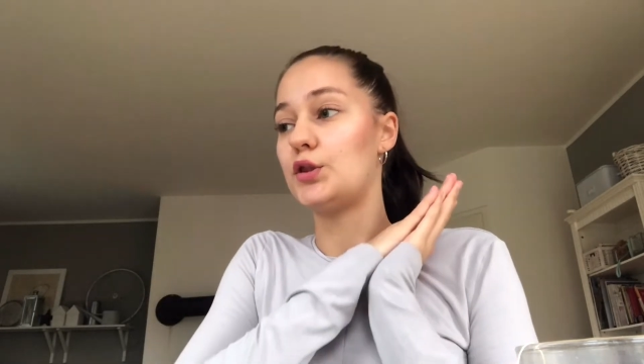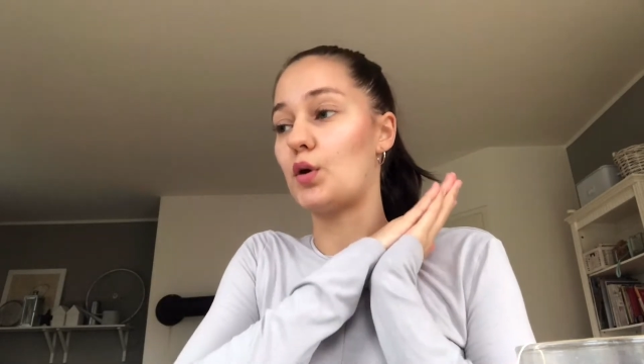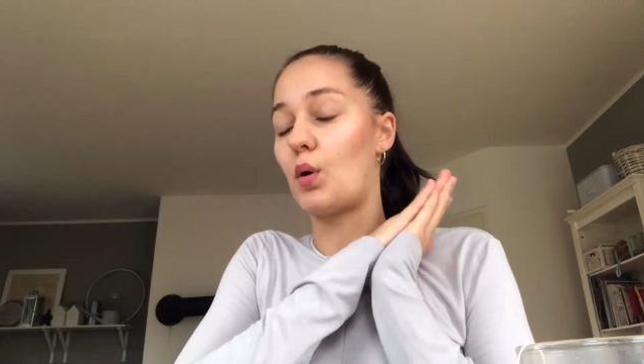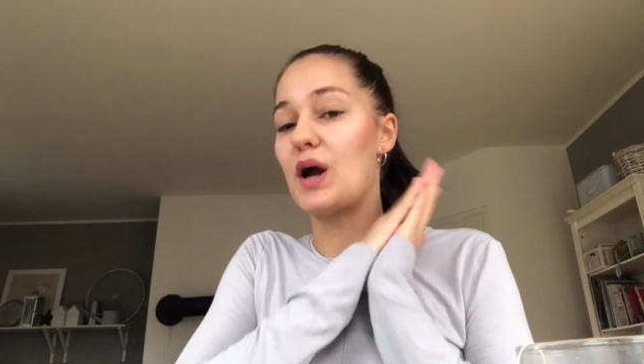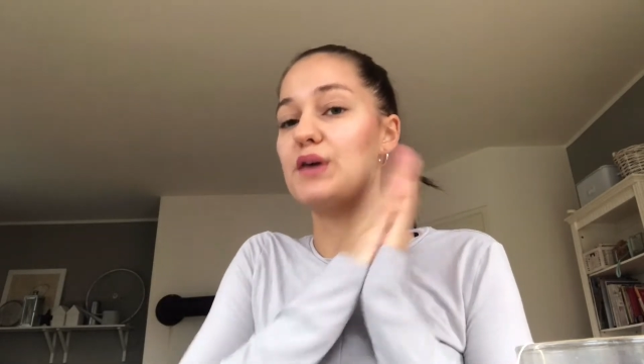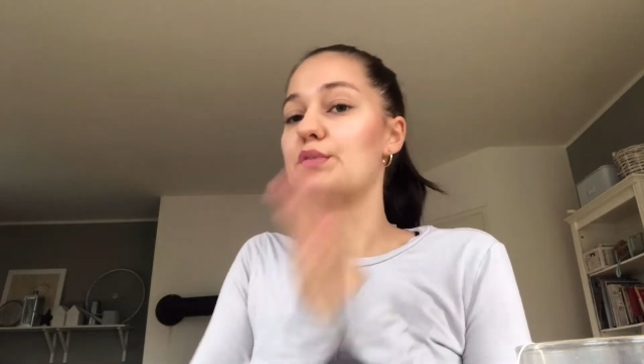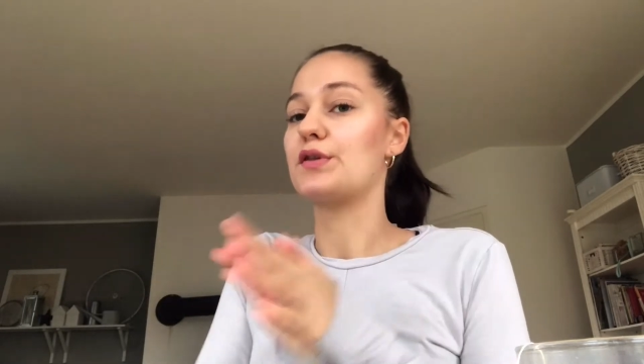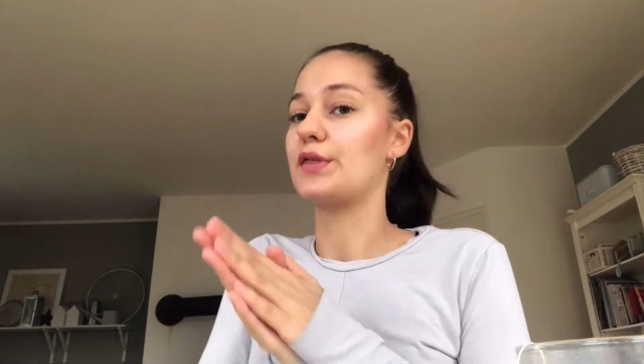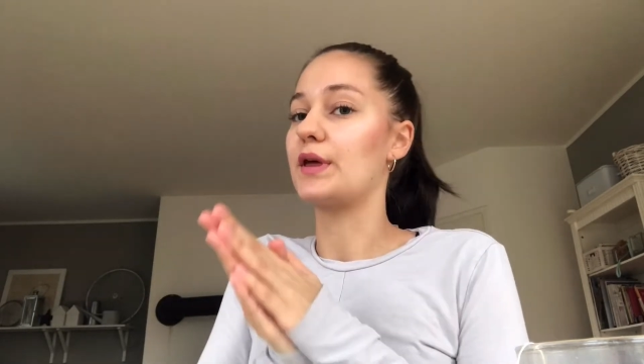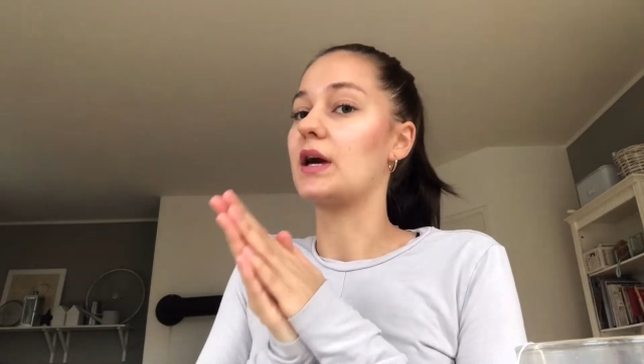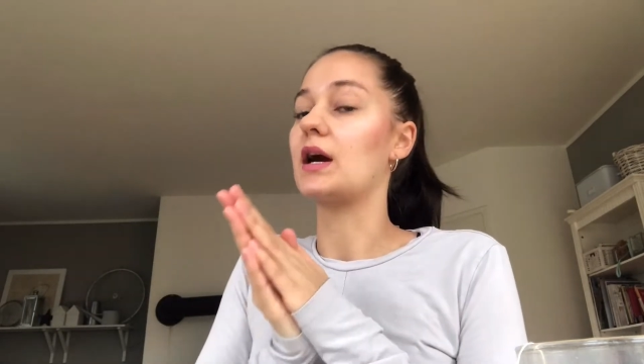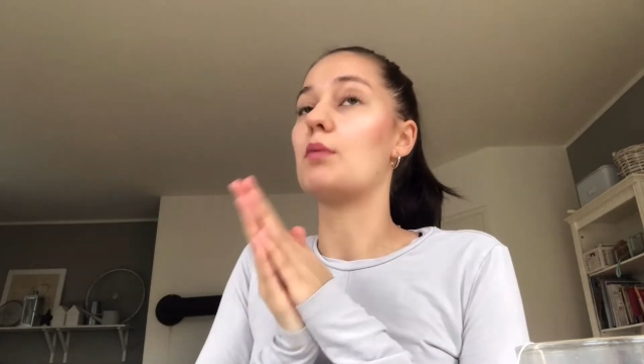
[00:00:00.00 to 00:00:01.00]
know
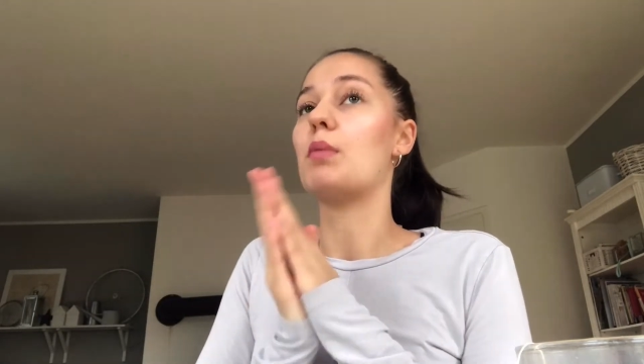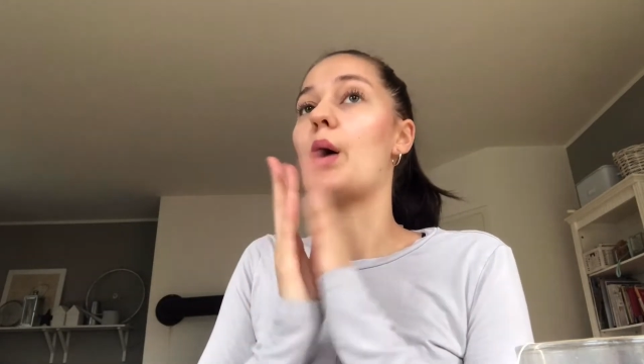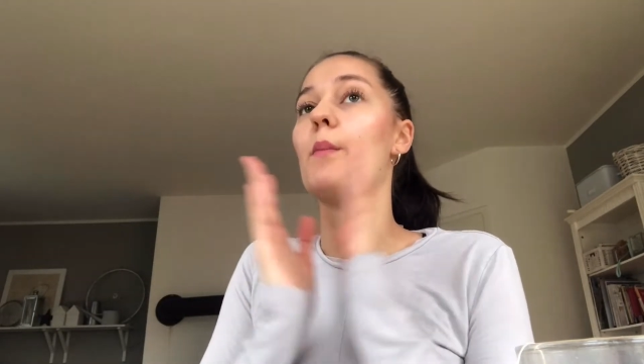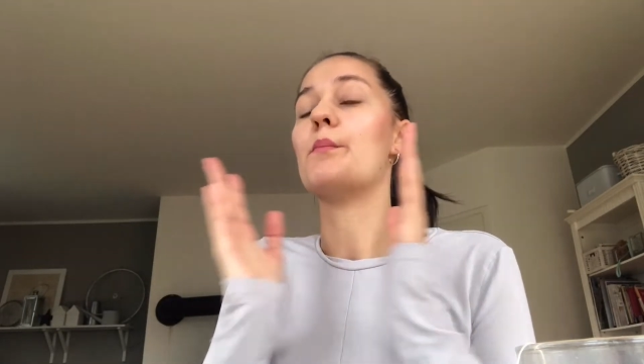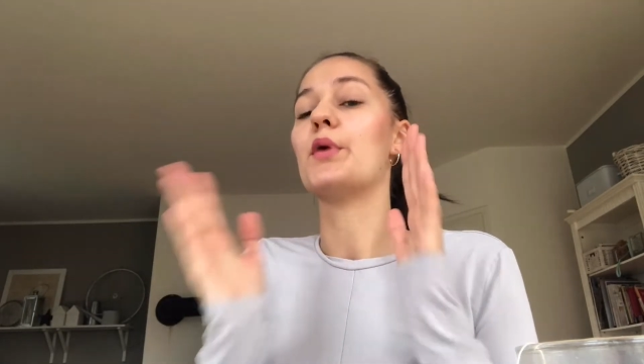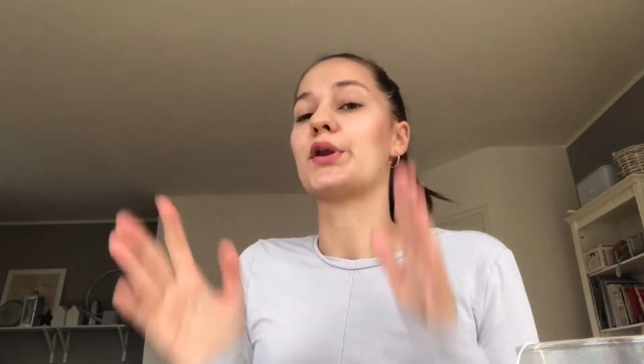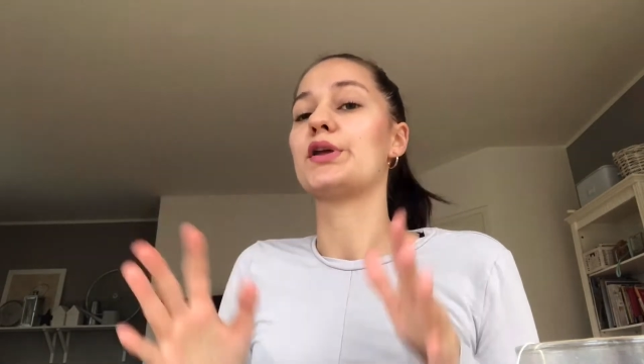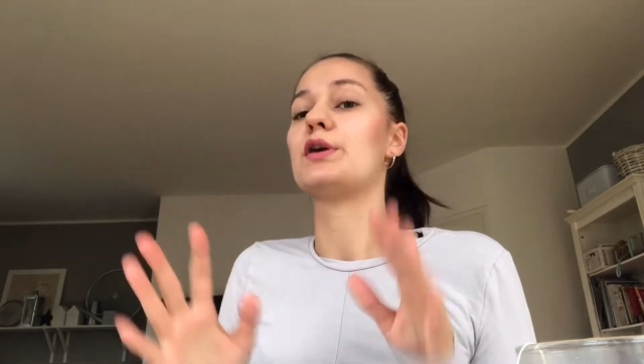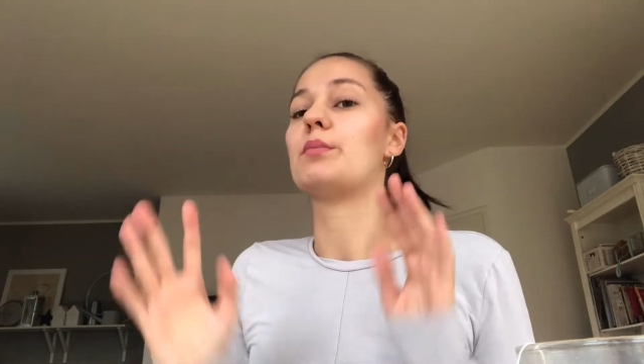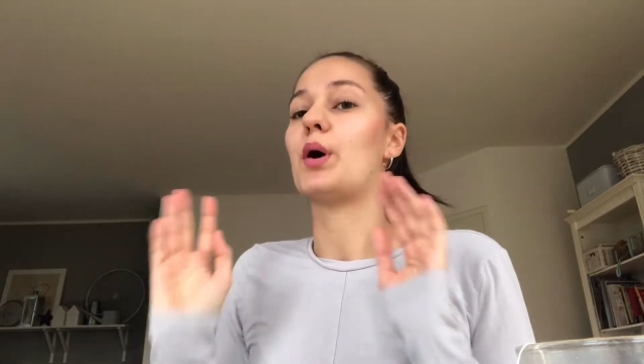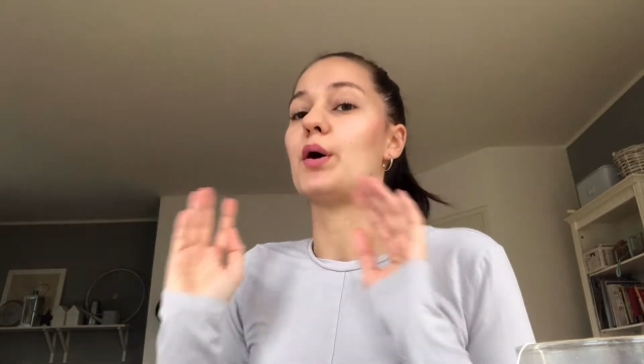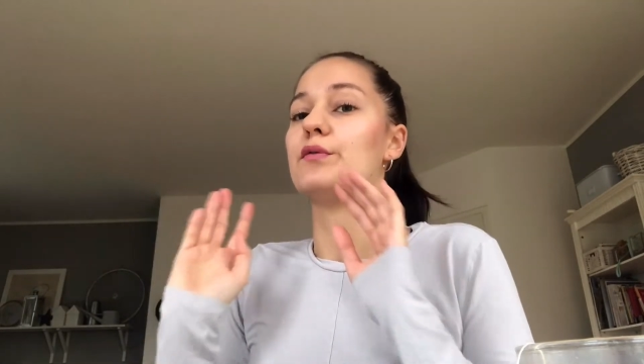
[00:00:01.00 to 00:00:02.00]
everything about money,
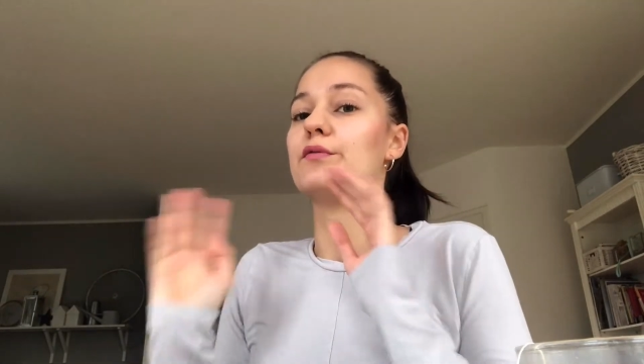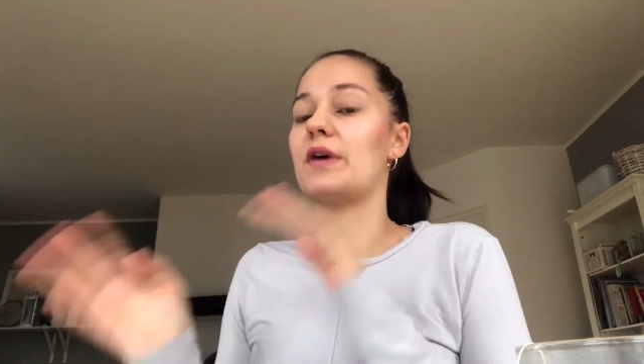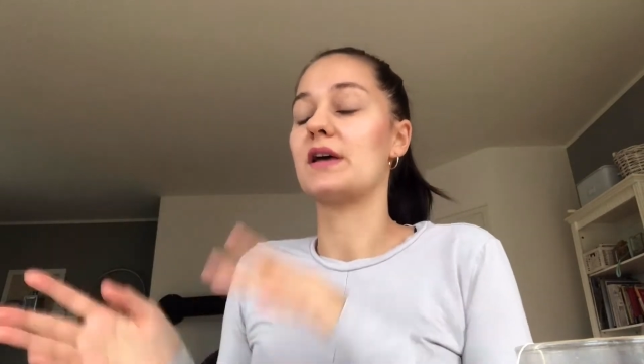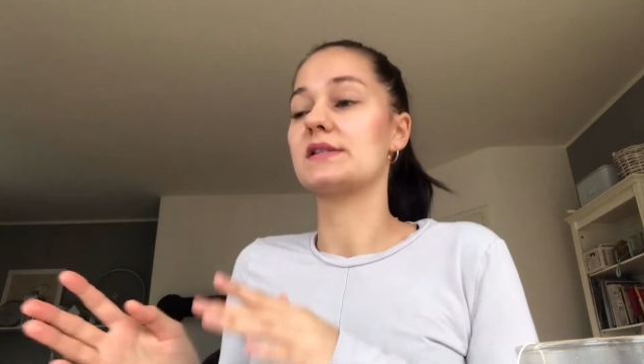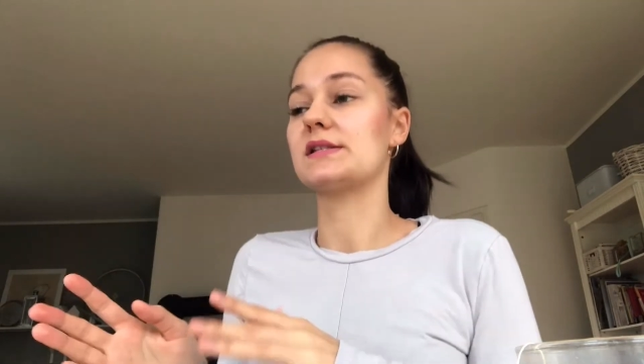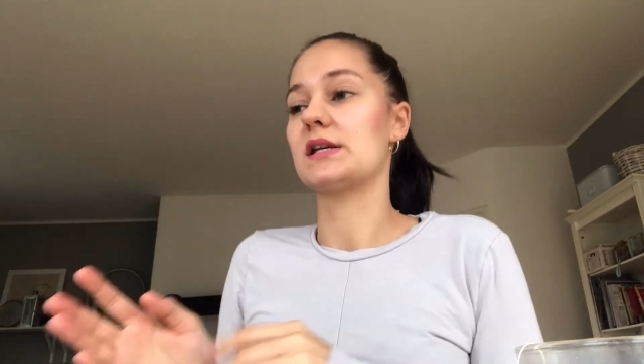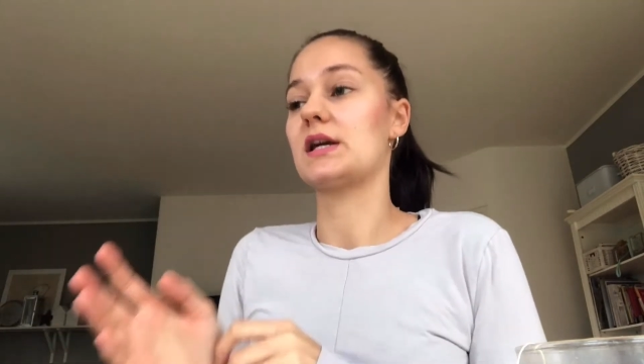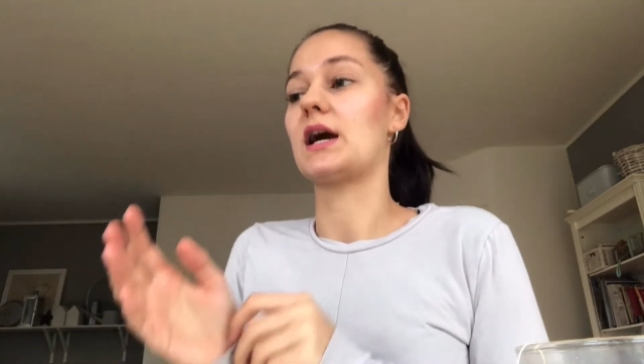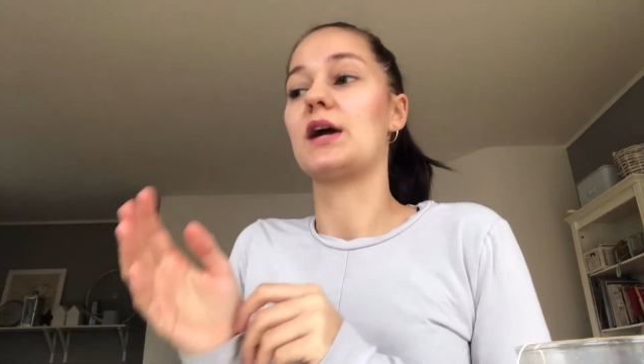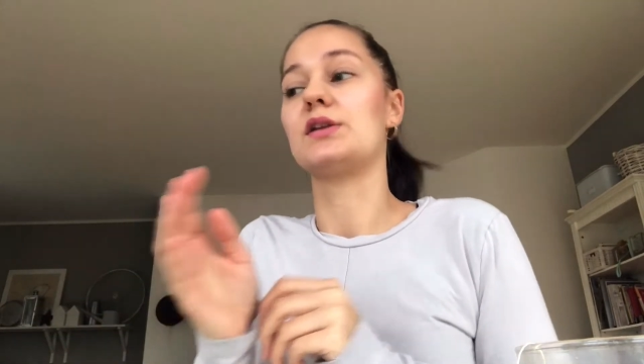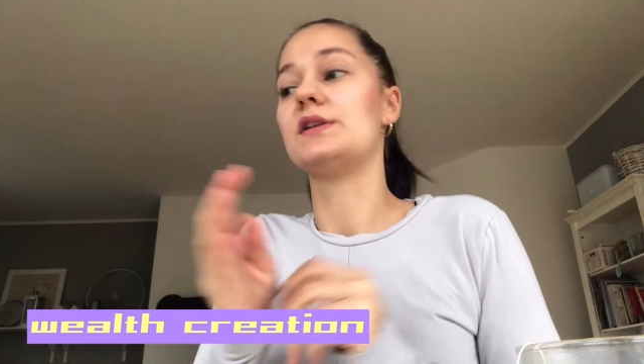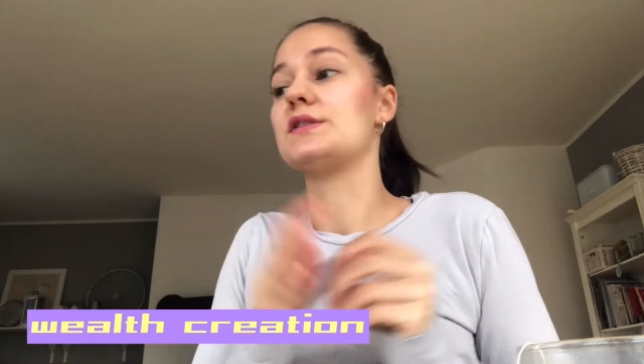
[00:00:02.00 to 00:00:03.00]
about investing.
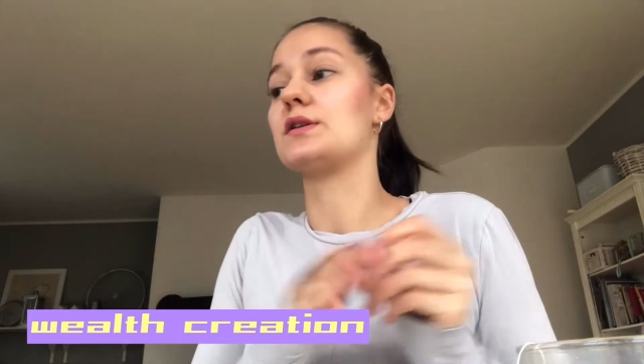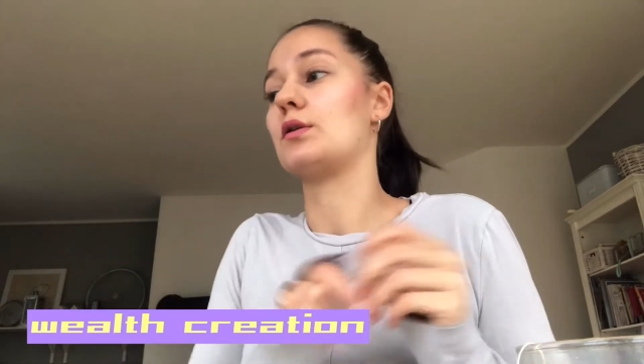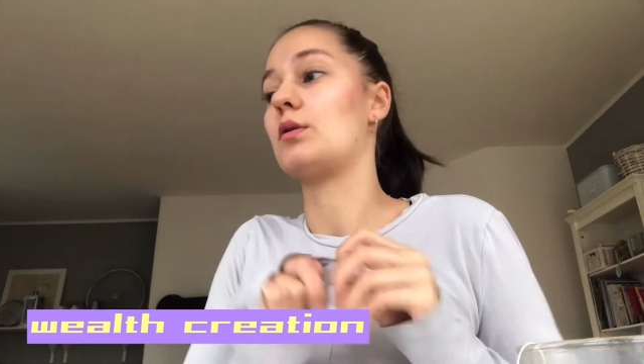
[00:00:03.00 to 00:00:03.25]
I need to know